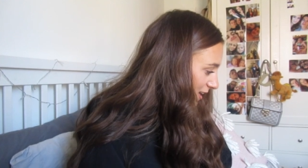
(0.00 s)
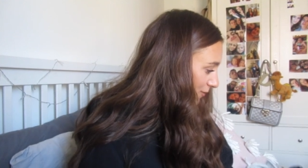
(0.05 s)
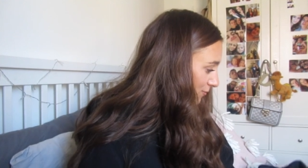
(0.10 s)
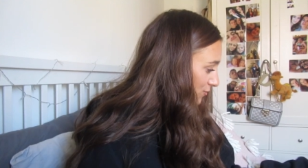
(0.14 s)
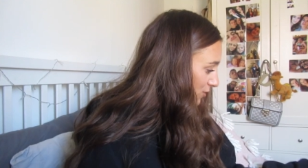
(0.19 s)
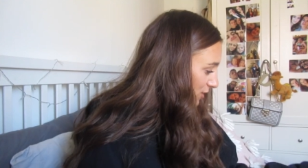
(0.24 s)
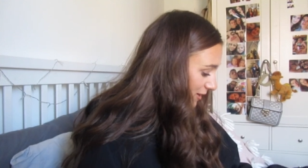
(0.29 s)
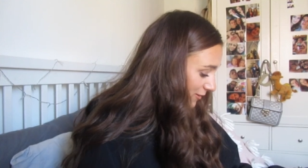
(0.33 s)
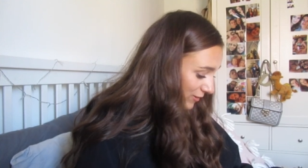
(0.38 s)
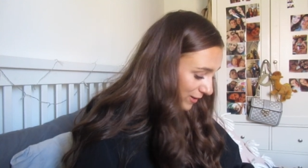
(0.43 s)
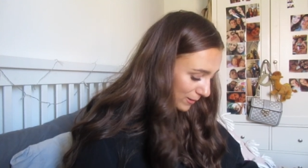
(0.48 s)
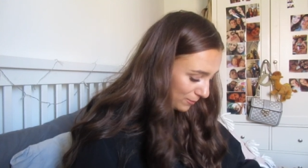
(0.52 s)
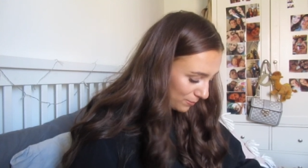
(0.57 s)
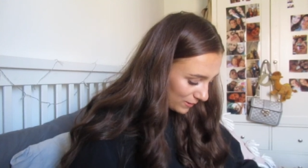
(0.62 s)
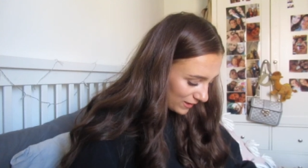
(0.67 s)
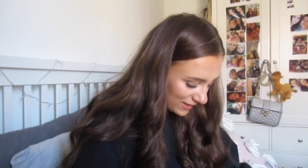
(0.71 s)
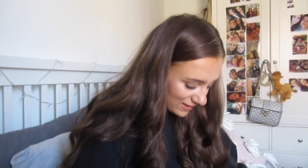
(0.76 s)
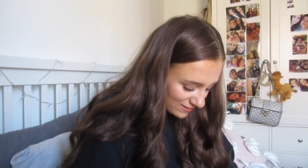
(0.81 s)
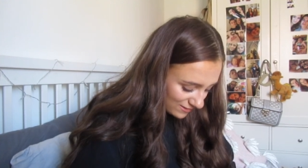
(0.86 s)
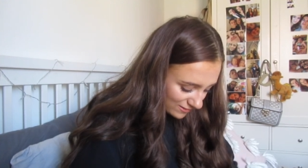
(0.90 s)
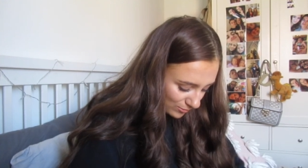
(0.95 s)
I'm really, really
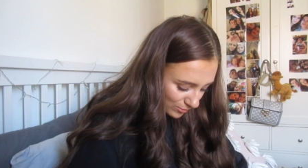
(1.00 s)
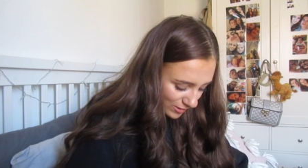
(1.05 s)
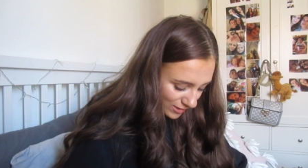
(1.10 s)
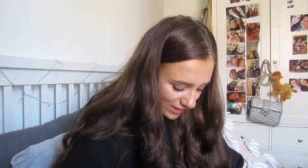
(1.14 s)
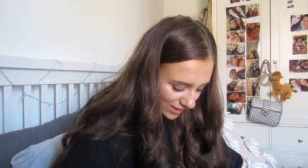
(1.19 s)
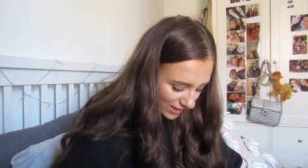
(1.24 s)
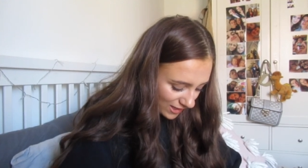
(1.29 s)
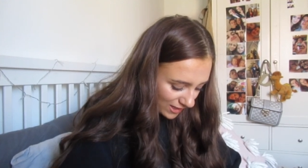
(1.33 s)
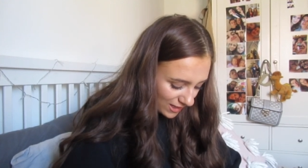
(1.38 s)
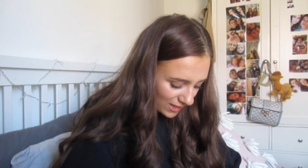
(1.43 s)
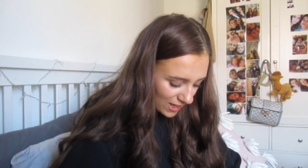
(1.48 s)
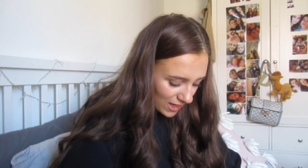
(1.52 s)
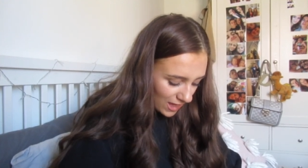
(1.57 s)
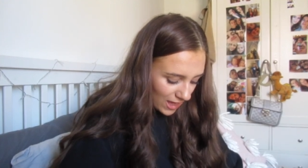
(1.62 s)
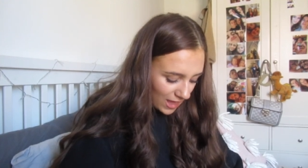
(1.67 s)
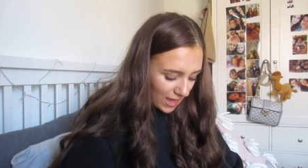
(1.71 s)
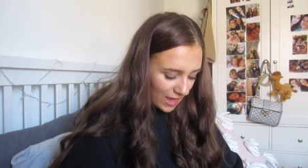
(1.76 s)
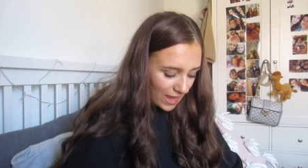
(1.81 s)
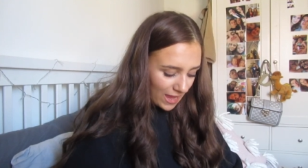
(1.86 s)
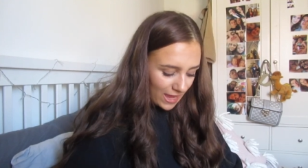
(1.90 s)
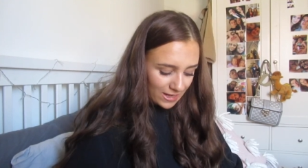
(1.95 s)
pleased with it.
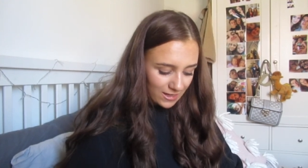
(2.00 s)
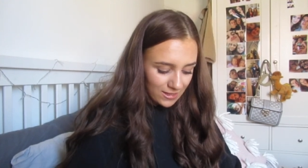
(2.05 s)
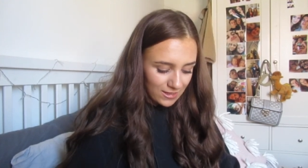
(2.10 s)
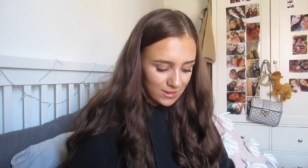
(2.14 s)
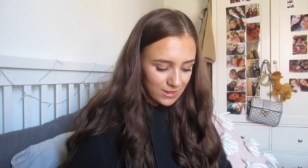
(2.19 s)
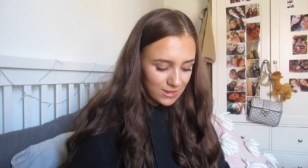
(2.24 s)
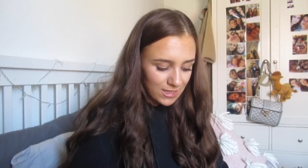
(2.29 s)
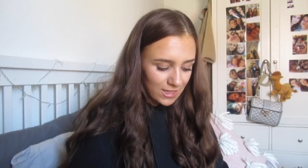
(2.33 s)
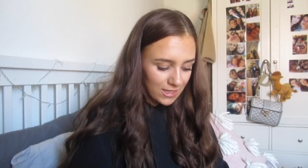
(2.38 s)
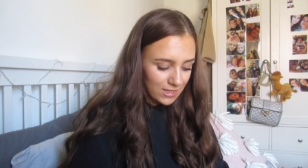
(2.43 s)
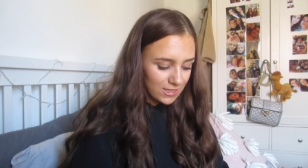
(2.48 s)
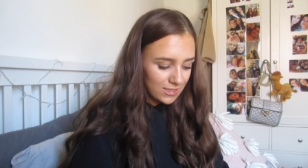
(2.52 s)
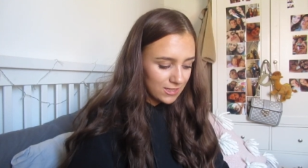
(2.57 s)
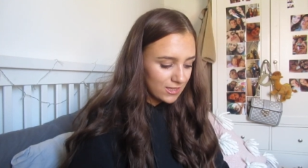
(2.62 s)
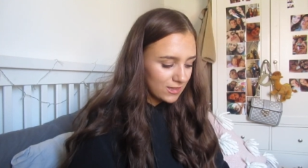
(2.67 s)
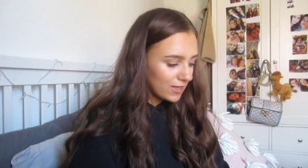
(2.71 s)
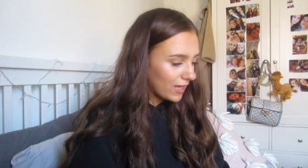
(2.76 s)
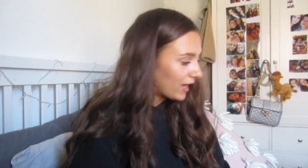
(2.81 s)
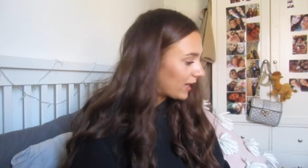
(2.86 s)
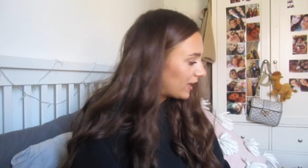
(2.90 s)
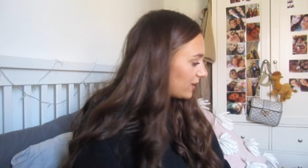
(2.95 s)
And I think
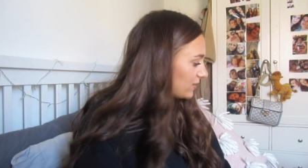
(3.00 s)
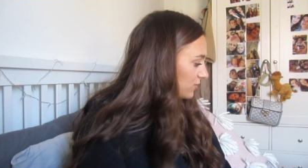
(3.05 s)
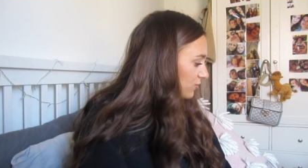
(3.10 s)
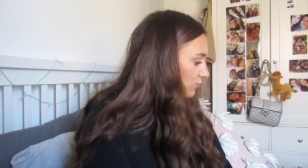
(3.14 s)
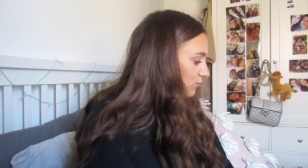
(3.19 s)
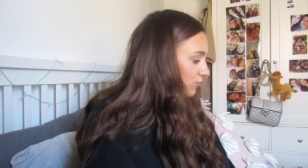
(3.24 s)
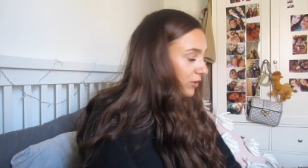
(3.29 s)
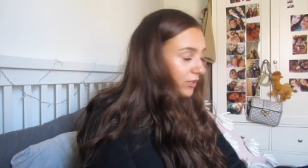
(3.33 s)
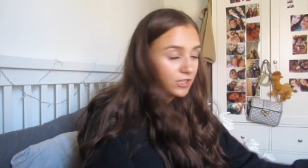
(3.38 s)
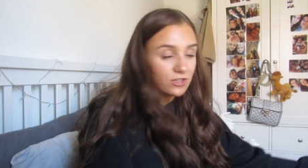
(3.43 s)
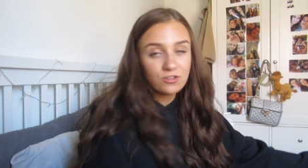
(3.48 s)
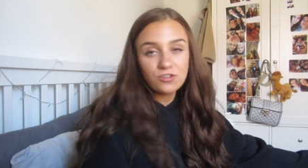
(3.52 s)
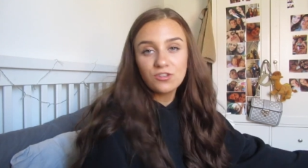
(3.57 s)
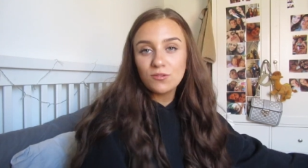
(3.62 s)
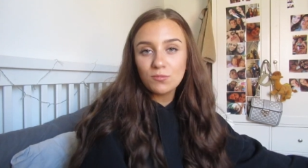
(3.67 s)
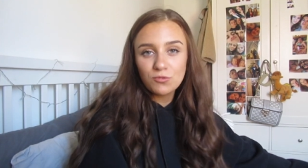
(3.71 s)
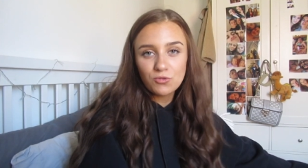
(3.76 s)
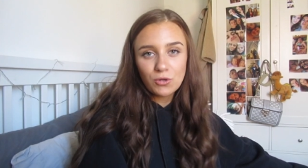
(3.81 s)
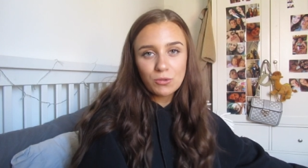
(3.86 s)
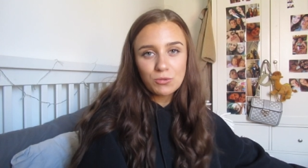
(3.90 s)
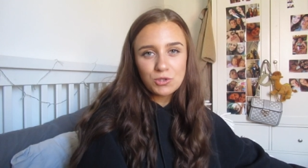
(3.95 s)
that it's a really good
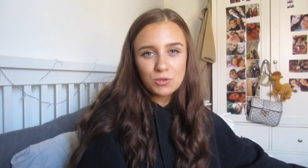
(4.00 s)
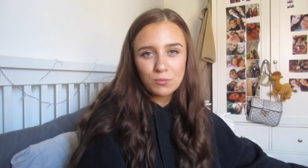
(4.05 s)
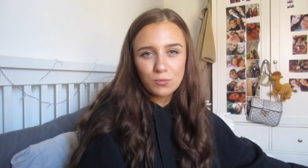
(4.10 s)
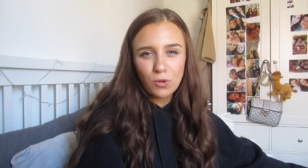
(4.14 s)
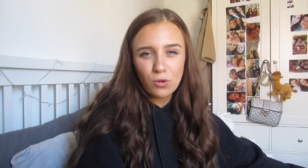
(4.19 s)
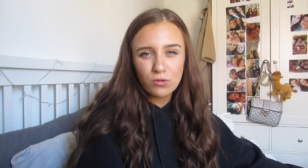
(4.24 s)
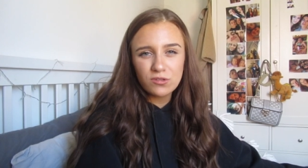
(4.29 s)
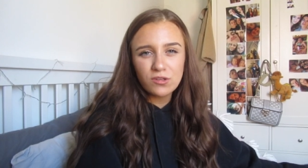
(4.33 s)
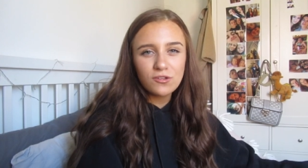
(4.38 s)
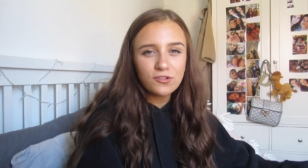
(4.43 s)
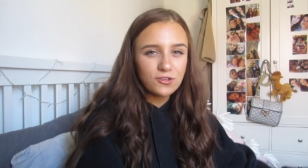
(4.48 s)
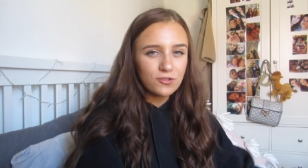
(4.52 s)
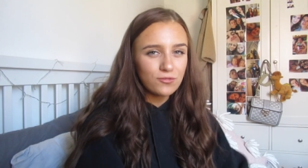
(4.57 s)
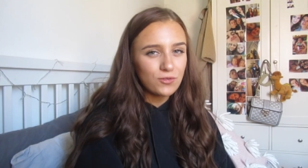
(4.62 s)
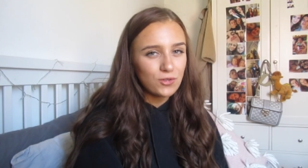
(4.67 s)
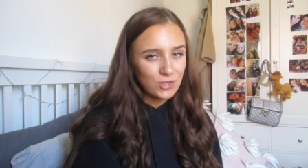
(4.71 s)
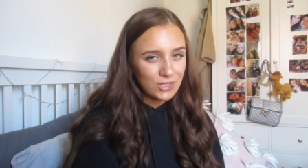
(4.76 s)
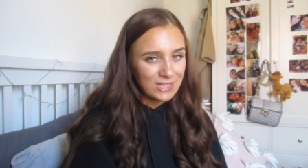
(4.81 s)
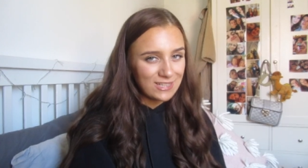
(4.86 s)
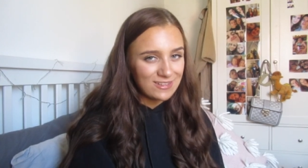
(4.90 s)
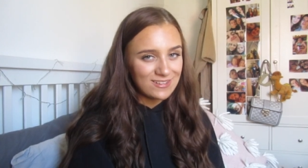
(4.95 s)
subscription box. Lots of
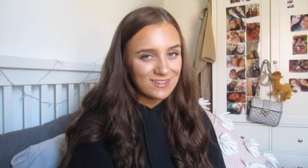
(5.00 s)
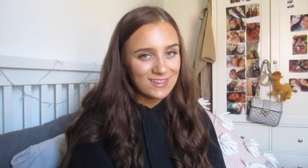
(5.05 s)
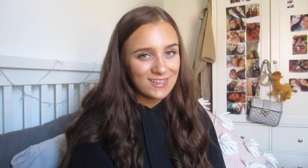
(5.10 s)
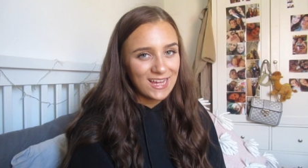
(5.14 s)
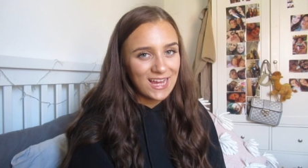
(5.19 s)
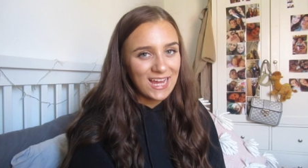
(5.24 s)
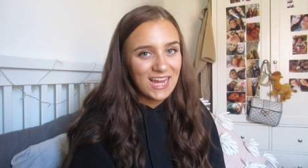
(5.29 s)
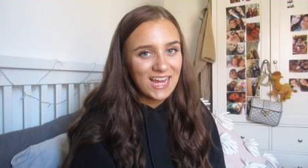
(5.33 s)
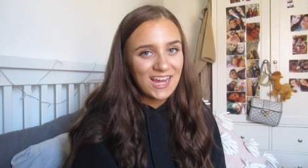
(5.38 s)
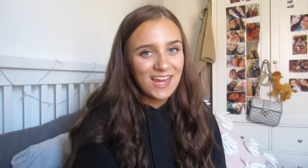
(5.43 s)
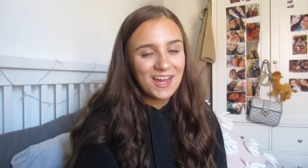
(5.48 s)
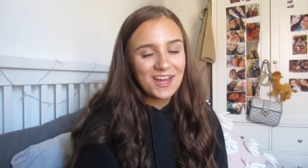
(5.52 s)
goodies in there.